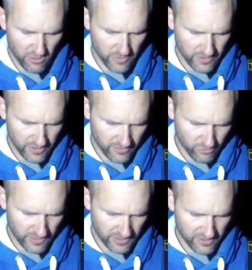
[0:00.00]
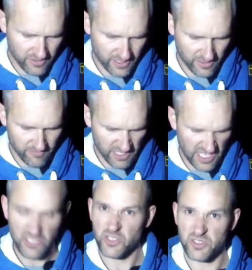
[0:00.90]
a whole one on. Normally I just stick an
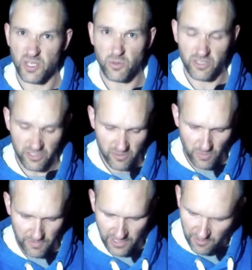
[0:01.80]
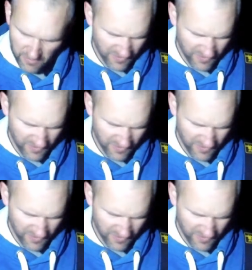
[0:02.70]
inch or so on and just whip it up,